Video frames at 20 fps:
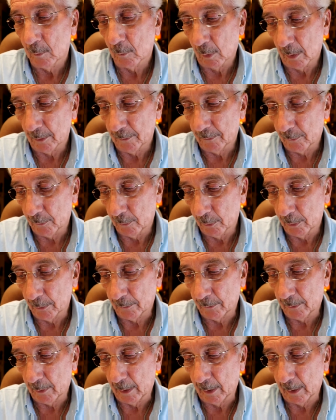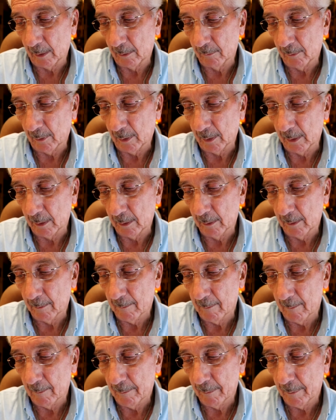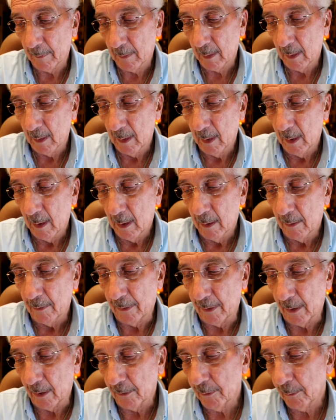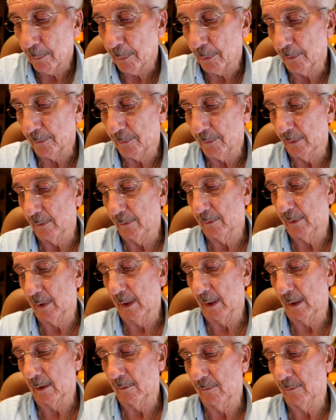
Rod Stewart is getting invited. The other person who's getting